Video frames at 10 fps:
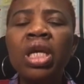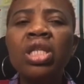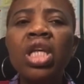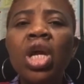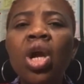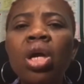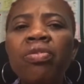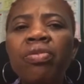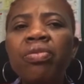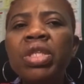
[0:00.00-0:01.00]

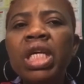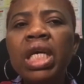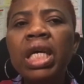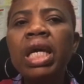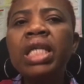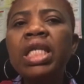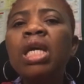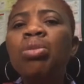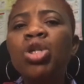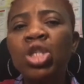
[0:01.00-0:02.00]
the
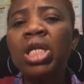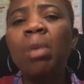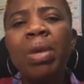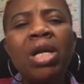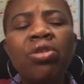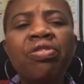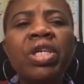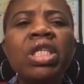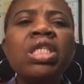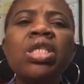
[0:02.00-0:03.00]
emotional part of
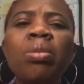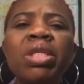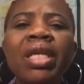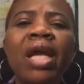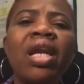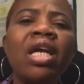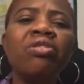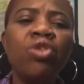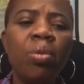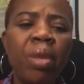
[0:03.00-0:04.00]
it. This is something I
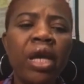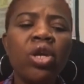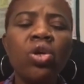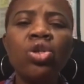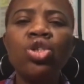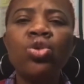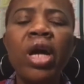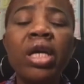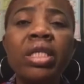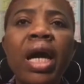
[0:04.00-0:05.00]
learned from my coach,
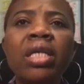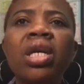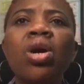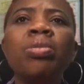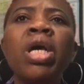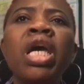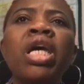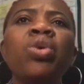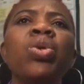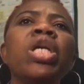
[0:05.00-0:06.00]
right? And
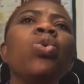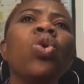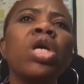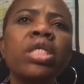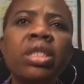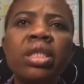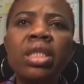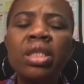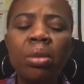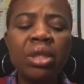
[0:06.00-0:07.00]
it really works.
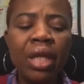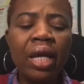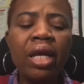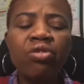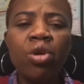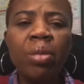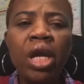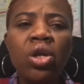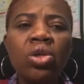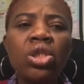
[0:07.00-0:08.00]
This is something I learned from
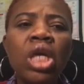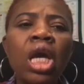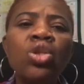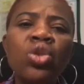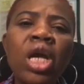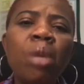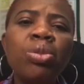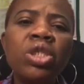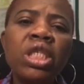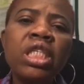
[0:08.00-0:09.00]
my coach. Try
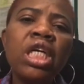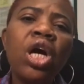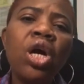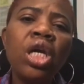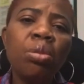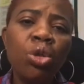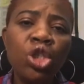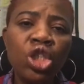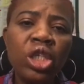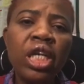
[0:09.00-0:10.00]
and put in the
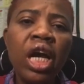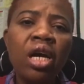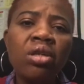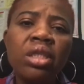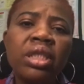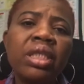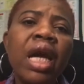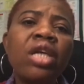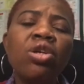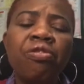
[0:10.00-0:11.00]
emotional
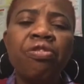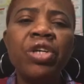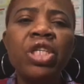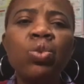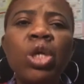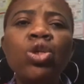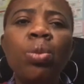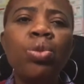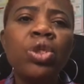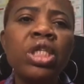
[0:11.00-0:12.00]
side of it when
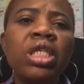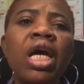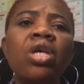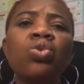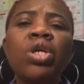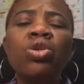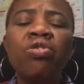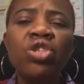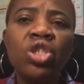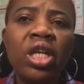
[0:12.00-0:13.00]
you're posting out, when
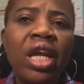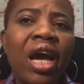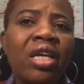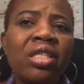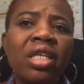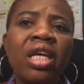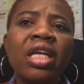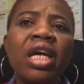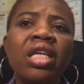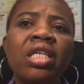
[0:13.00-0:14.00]
you're
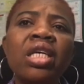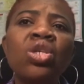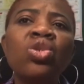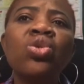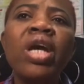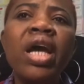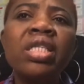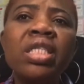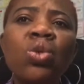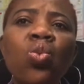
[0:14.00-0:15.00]
visualizing, and try
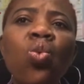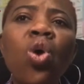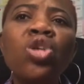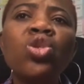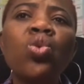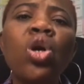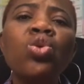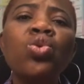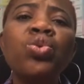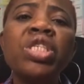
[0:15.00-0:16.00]
and see what you
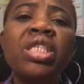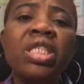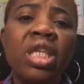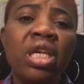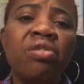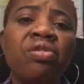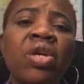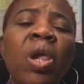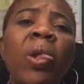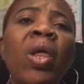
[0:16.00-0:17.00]
want to receive,
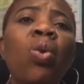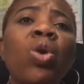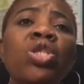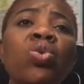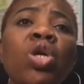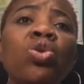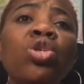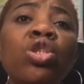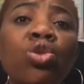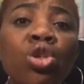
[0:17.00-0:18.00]
what you want
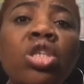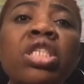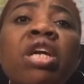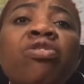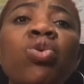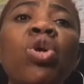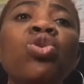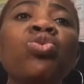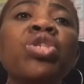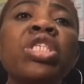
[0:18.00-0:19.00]
to, you yourself, you
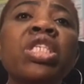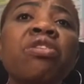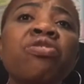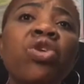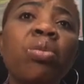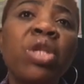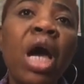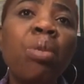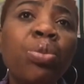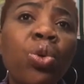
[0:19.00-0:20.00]
want to receive from
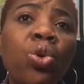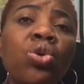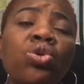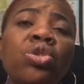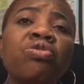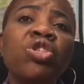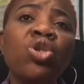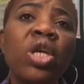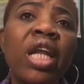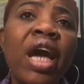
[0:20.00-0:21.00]
that post.
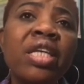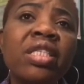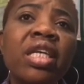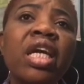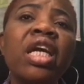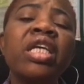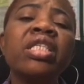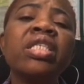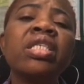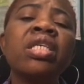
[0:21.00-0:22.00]
Visualize
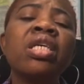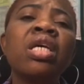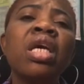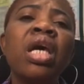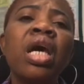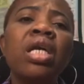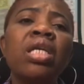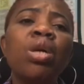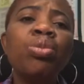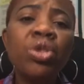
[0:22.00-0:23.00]
it,
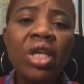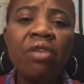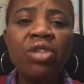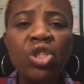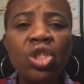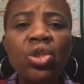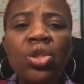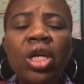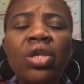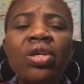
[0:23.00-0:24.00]
and put everything
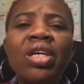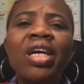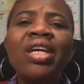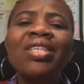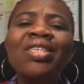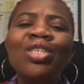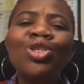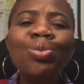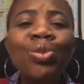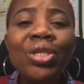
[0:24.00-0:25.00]
together, and
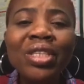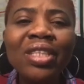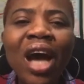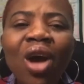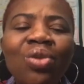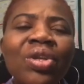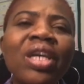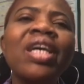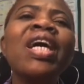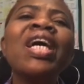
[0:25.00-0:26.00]
you post it out
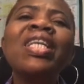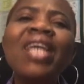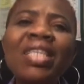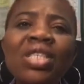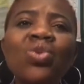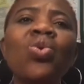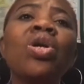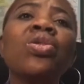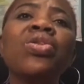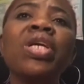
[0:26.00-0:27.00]
there. That is
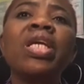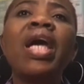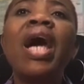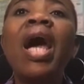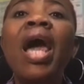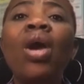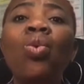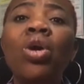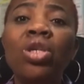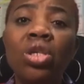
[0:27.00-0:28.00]
one thing I
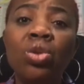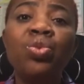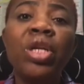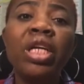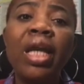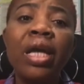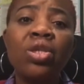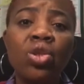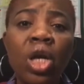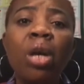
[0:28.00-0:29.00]
wanted to really
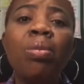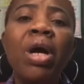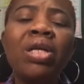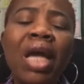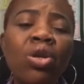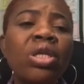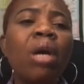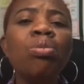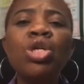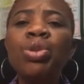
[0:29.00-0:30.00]
like talk about. I know
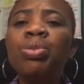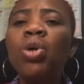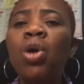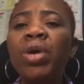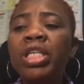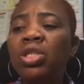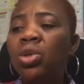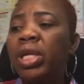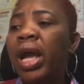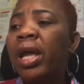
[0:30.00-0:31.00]
that most people already
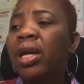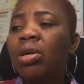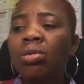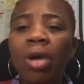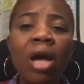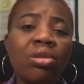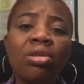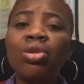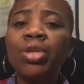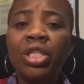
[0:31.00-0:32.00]
know like how
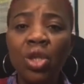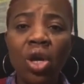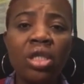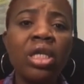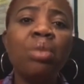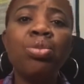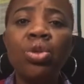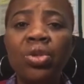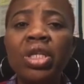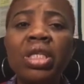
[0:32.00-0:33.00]
to create content,
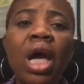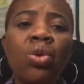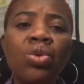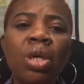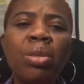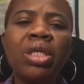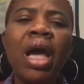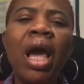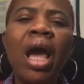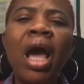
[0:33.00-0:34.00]
put things out there, but
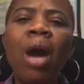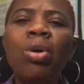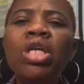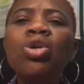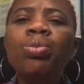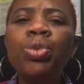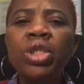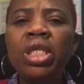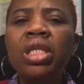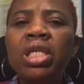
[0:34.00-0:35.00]
I wanted to
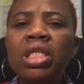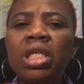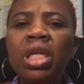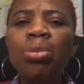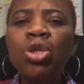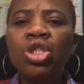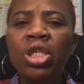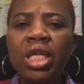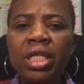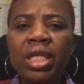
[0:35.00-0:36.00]
put in this
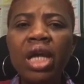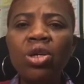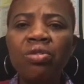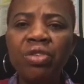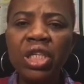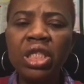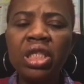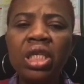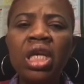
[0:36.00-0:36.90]
emotional side of it